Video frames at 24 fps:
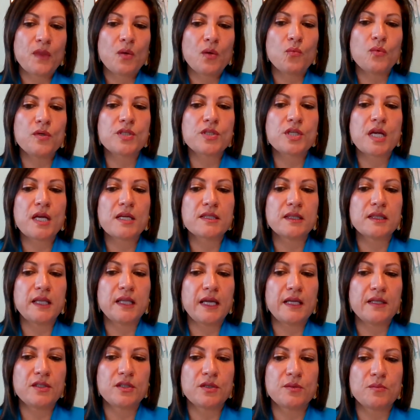which has
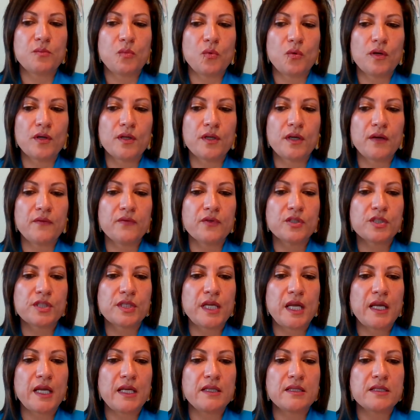led to more coverage
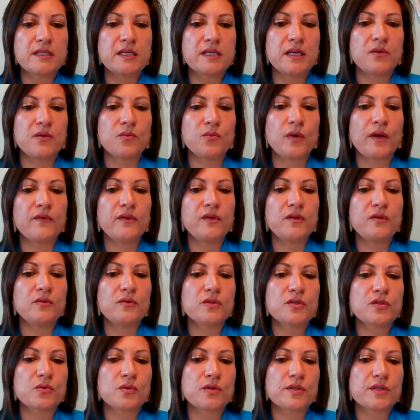gains and revenue
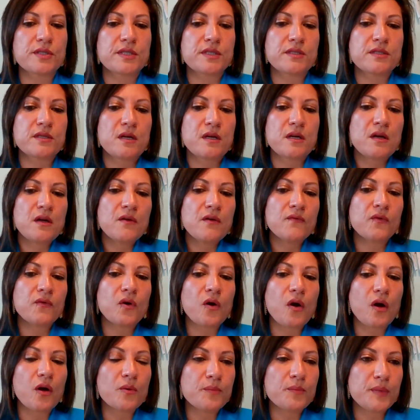sources for
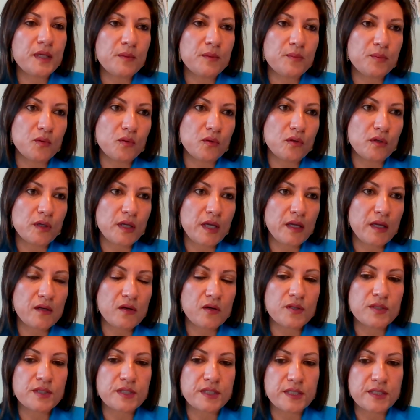our people and
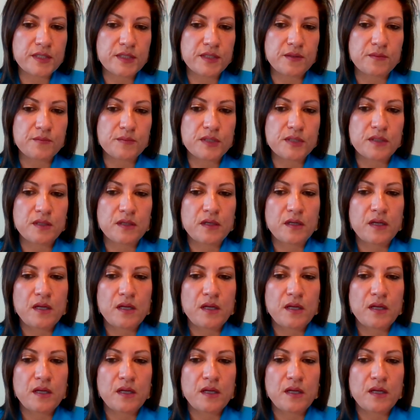our systems.